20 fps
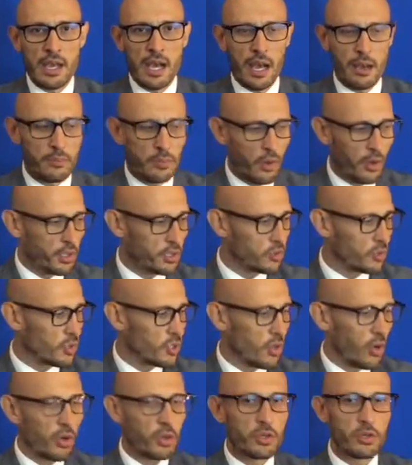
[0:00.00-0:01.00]
I'm going to
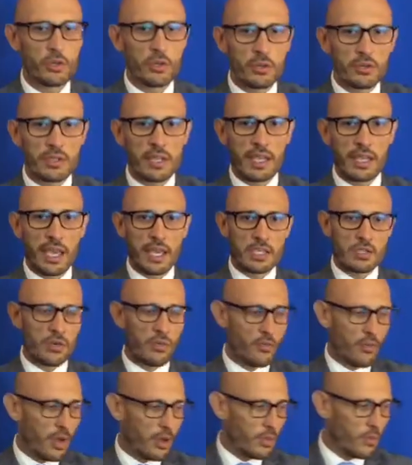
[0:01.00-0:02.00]
show you the case
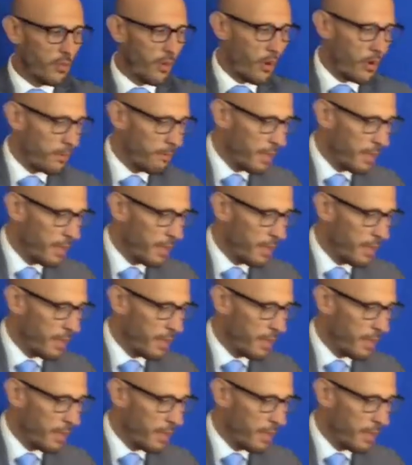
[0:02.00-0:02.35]
of one of our